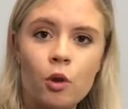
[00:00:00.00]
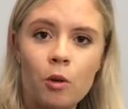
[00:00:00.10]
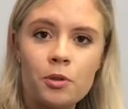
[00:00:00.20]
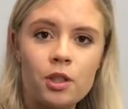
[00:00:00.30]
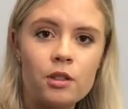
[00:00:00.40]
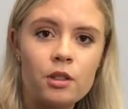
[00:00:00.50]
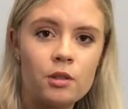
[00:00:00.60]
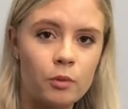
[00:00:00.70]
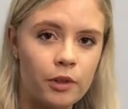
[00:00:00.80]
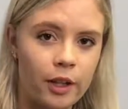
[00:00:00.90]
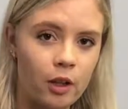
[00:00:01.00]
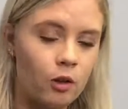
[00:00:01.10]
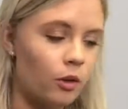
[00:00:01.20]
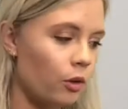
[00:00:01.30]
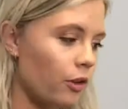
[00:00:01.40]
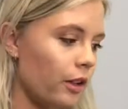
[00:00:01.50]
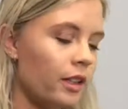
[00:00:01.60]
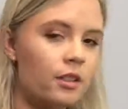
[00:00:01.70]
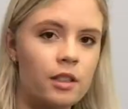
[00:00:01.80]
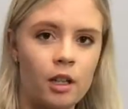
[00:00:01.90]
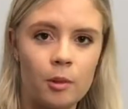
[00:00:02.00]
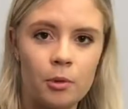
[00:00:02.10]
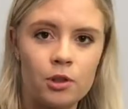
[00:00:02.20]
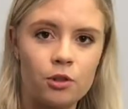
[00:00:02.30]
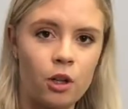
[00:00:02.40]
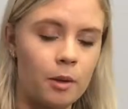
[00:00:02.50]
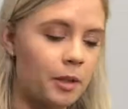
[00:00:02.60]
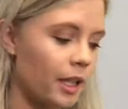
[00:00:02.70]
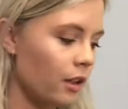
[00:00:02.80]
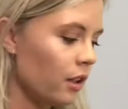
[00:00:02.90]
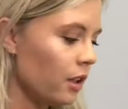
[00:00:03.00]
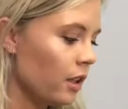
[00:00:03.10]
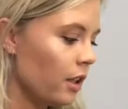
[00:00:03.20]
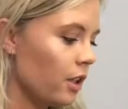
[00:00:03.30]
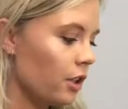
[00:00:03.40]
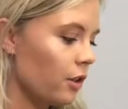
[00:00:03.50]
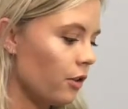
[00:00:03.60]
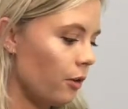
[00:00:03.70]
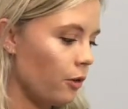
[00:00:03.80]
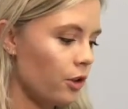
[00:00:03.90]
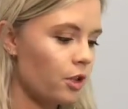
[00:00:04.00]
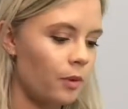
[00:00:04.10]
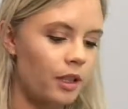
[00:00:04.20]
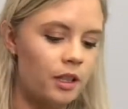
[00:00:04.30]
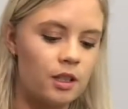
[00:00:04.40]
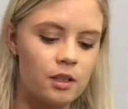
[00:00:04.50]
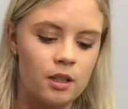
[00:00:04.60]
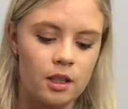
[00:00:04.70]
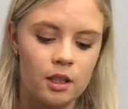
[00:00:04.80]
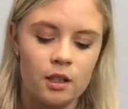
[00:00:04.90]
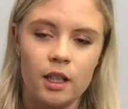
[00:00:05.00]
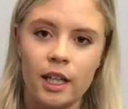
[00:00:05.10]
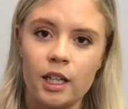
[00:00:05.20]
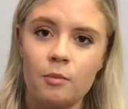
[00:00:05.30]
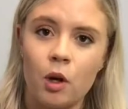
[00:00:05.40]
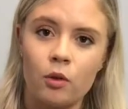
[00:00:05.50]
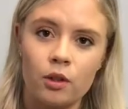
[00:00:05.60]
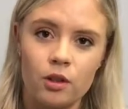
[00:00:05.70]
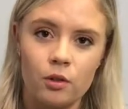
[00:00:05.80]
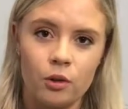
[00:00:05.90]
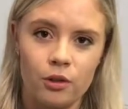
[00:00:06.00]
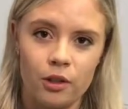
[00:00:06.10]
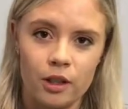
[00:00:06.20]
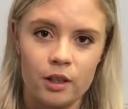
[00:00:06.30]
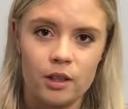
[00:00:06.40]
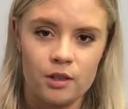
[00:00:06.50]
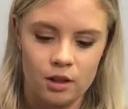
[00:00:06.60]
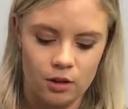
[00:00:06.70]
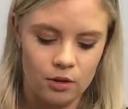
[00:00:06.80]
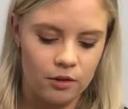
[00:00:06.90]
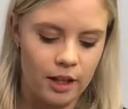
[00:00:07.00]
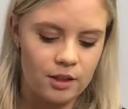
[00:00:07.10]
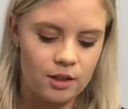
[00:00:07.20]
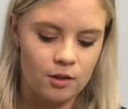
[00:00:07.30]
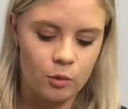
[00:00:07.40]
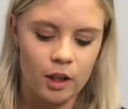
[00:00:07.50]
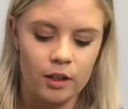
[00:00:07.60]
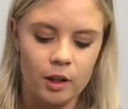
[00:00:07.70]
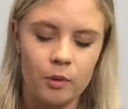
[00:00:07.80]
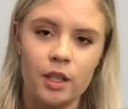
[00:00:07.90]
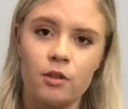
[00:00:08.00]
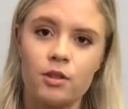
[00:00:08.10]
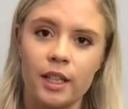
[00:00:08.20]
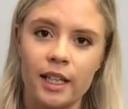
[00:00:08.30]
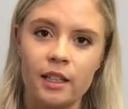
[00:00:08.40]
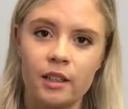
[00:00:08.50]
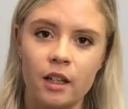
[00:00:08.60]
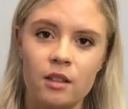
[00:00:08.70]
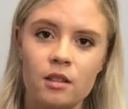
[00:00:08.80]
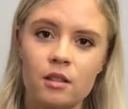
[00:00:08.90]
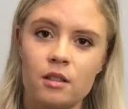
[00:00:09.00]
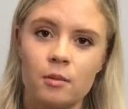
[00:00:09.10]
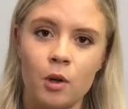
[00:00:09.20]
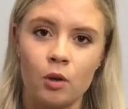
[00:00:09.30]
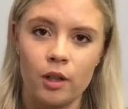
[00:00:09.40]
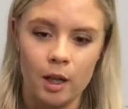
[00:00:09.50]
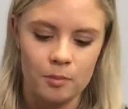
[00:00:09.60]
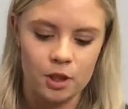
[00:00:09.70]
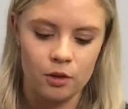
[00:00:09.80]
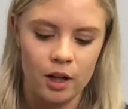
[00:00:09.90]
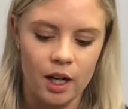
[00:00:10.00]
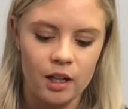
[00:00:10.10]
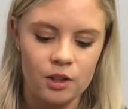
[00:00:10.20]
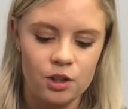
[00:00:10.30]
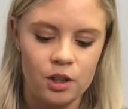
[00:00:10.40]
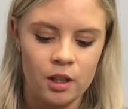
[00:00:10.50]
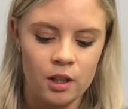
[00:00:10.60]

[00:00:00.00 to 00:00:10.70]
options with our orthotics that I prescribe here. The first one is the heat molded orthotic. So that's one that we use a heat gun to mold up to your arch.